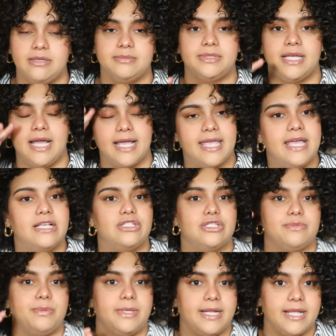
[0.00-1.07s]
you know what I'm saying? I can't
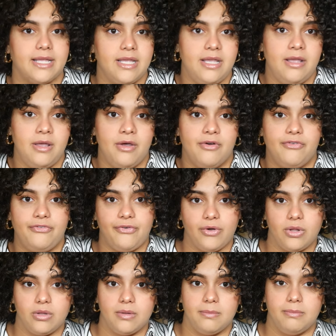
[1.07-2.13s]
just put it
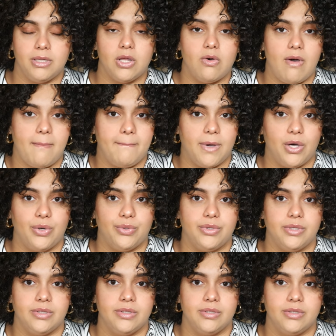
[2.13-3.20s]
full blow up
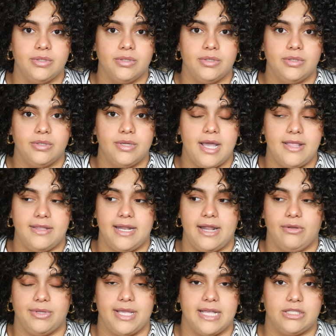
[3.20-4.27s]
mode and then
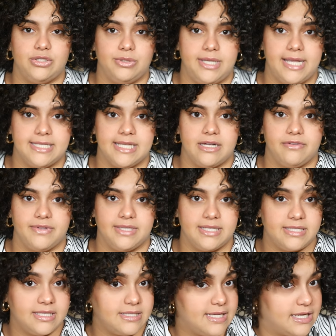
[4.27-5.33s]
I only get 2 days out of it.
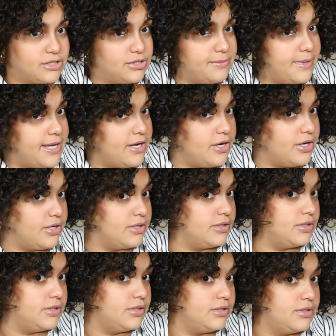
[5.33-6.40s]
This is actually my hair.
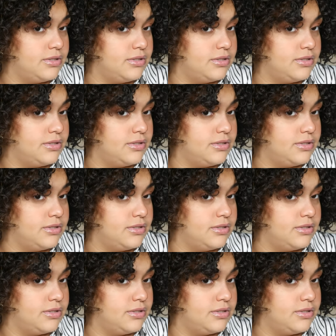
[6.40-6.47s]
